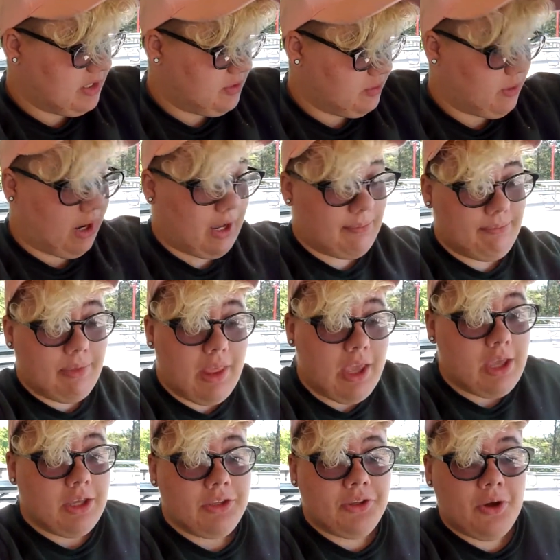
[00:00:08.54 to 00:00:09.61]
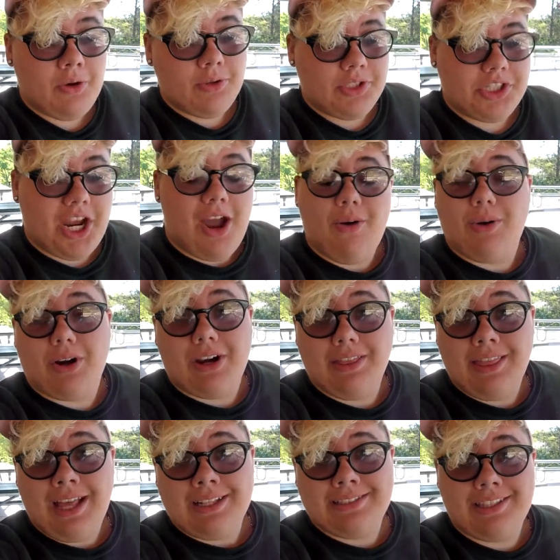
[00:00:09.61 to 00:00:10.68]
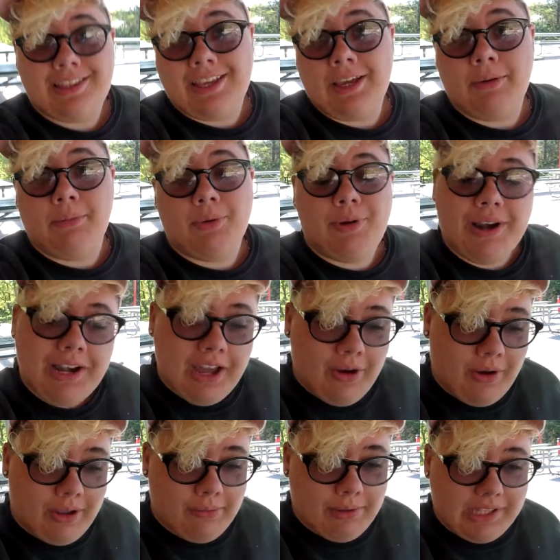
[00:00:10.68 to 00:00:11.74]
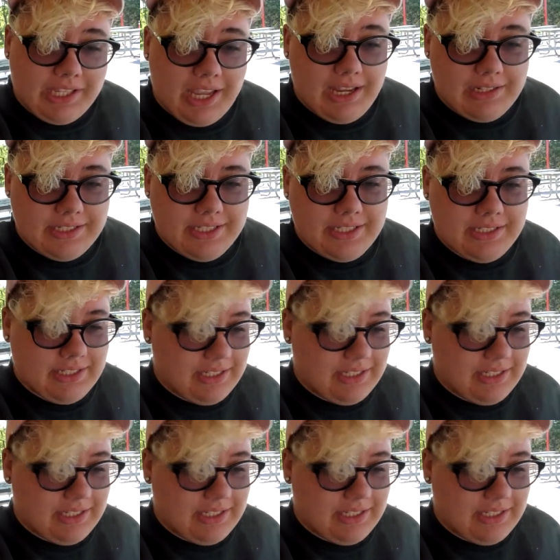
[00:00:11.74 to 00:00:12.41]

to um, go shower and that's a thing. But right now I'm at the canteen.